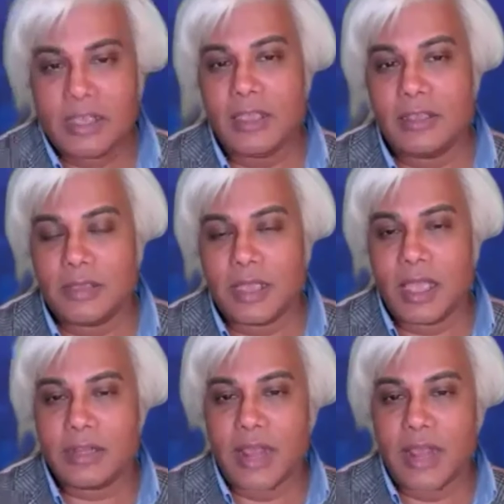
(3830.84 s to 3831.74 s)
I
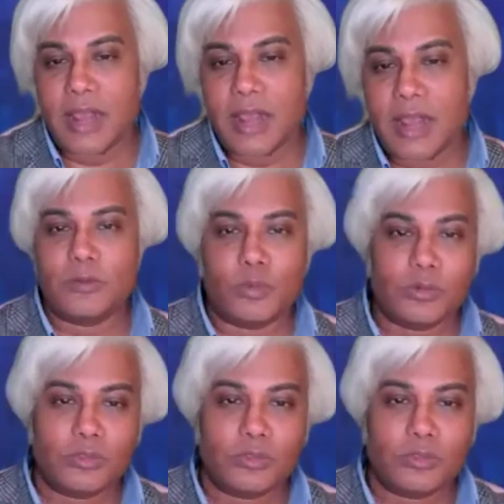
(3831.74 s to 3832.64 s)
answered
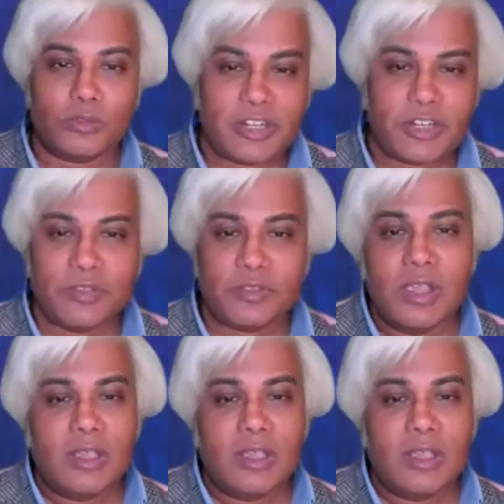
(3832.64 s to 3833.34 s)
most questions.